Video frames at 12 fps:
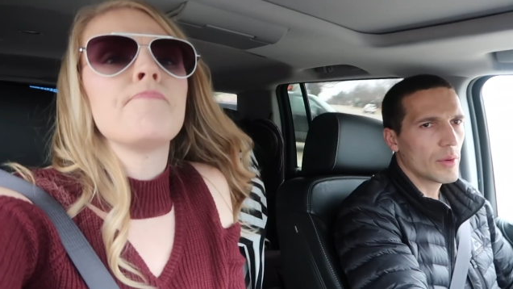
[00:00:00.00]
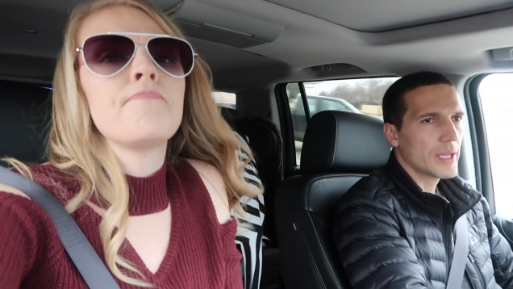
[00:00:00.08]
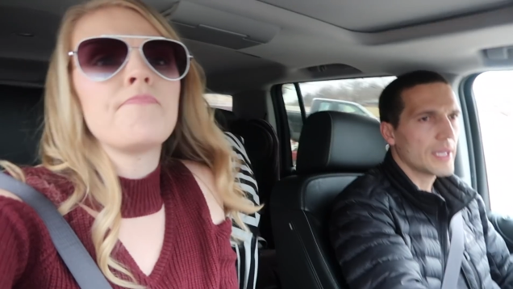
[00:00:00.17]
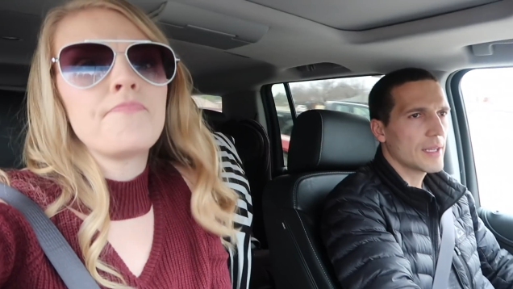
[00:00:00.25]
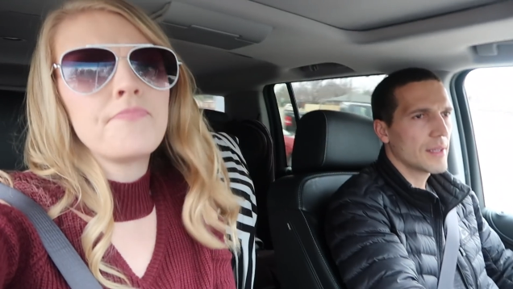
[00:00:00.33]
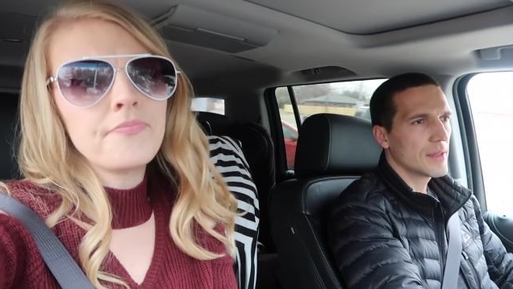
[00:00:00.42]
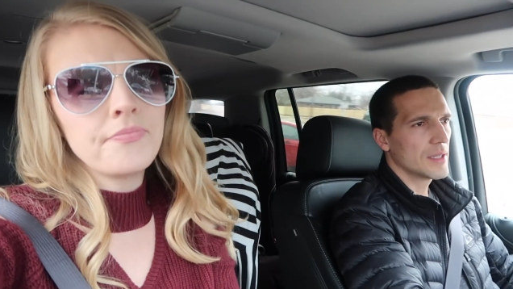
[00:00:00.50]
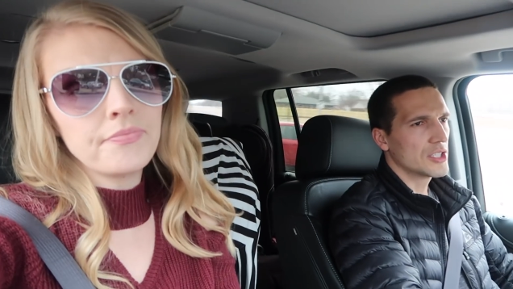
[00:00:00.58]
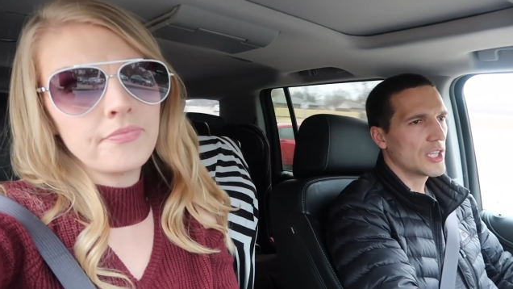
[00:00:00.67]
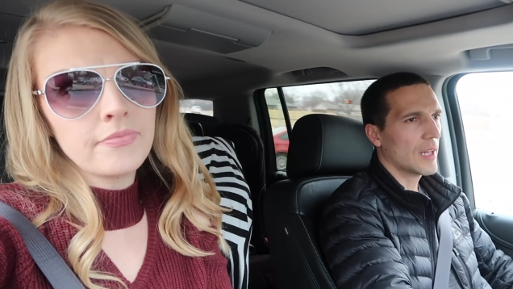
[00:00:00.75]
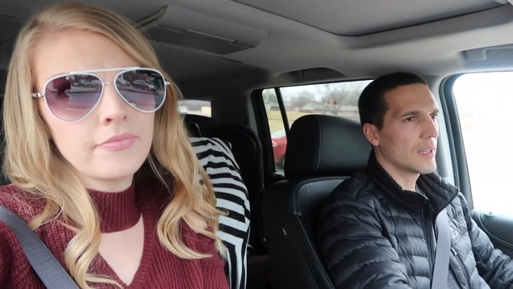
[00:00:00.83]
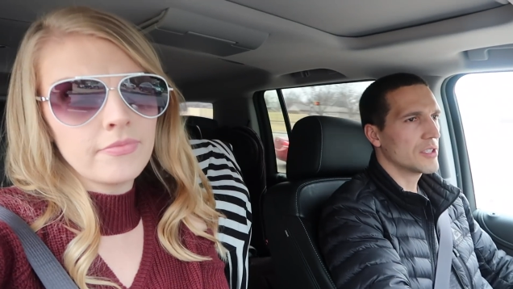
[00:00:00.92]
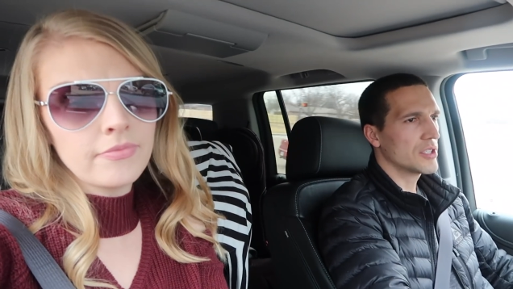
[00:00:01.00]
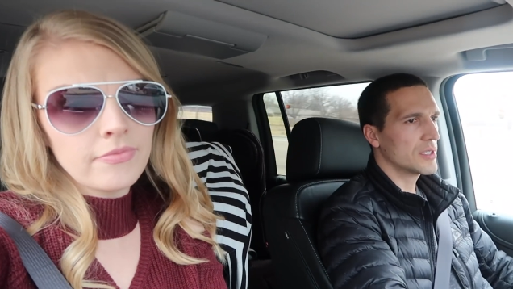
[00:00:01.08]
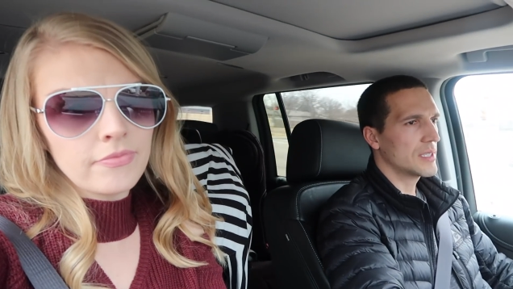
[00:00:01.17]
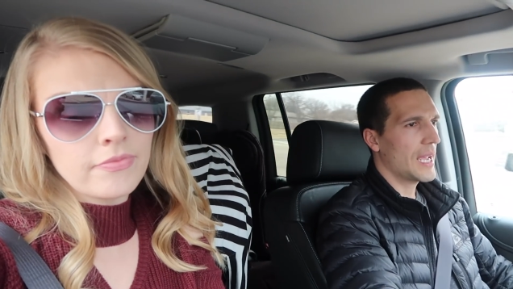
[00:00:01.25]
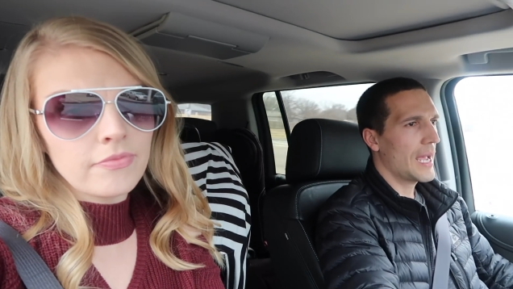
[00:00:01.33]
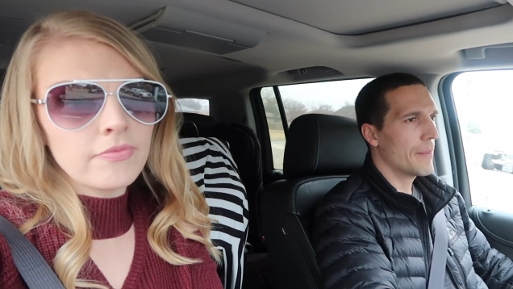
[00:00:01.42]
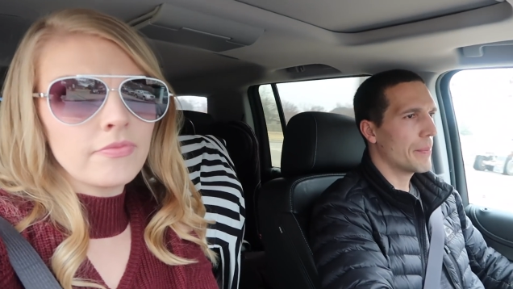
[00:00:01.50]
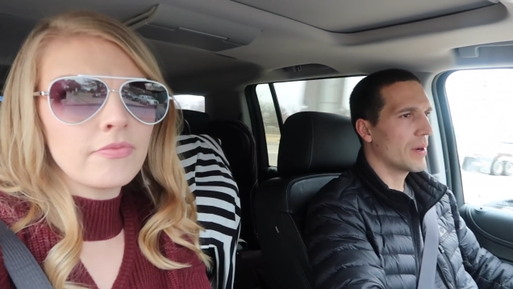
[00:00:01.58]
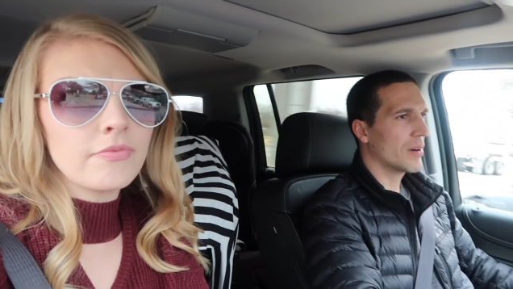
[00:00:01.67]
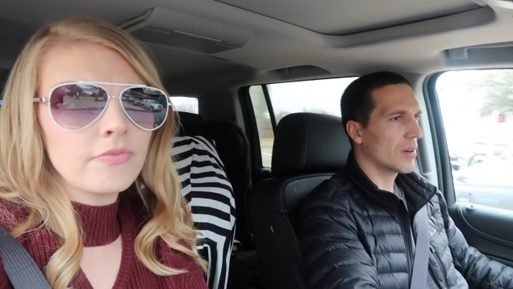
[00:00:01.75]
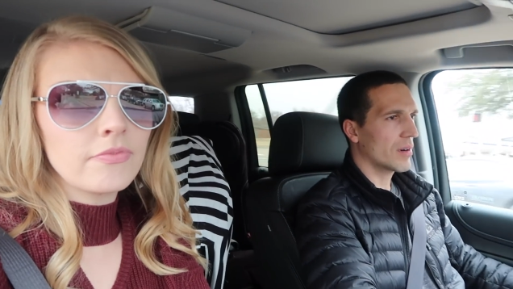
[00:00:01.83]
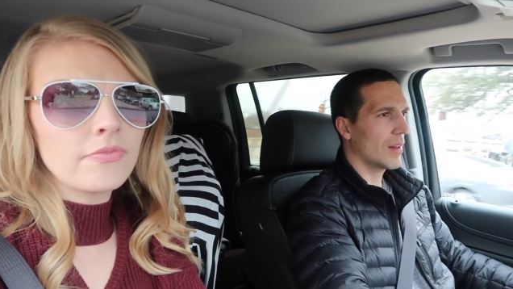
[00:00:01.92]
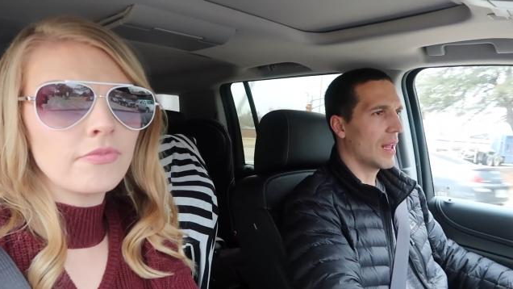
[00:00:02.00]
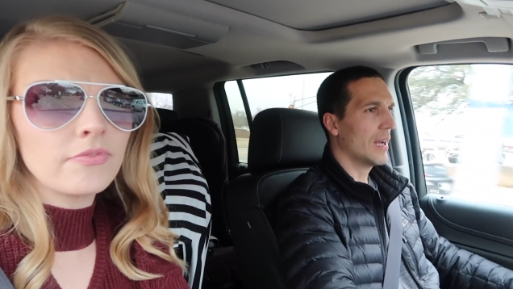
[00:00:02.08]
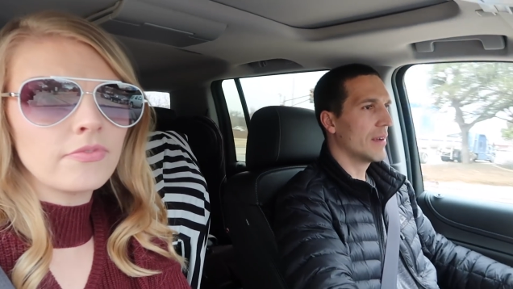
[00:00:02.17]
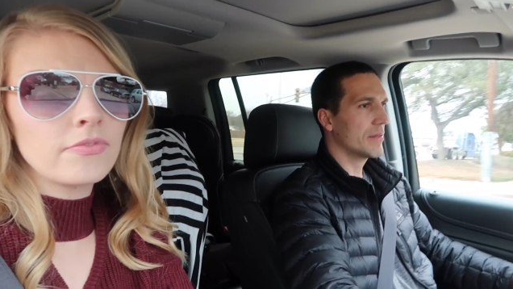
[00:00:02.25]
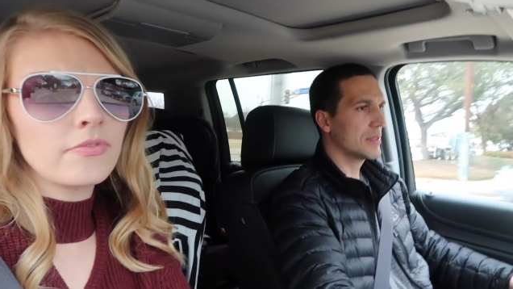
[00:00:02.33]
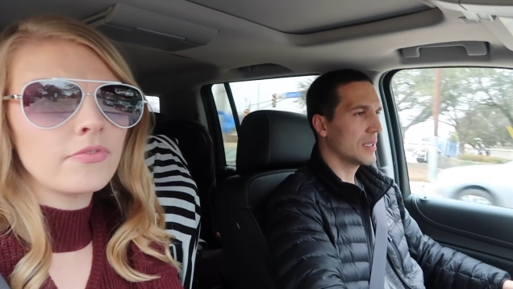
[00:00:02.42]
Speaker 1: we, the challenges that happen in our lives,